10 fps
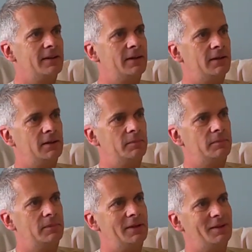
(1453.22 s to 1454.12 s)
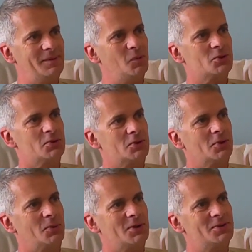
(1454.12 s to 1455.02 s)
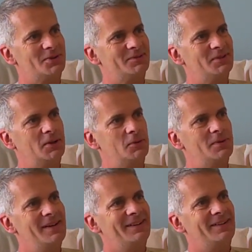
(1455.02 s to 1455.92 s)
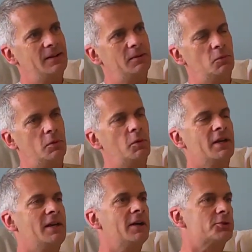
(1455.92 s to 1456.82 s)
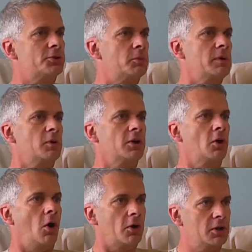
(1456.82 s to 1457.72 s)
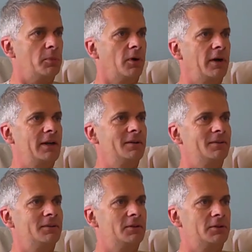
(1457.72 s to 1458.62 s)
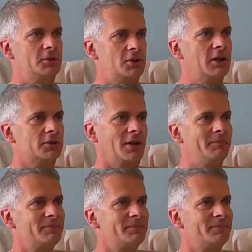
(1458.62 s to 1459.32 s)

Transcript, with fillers: um, it wasn't just a question of, you know, uh, we announced that we were going to occupy the, the shelter.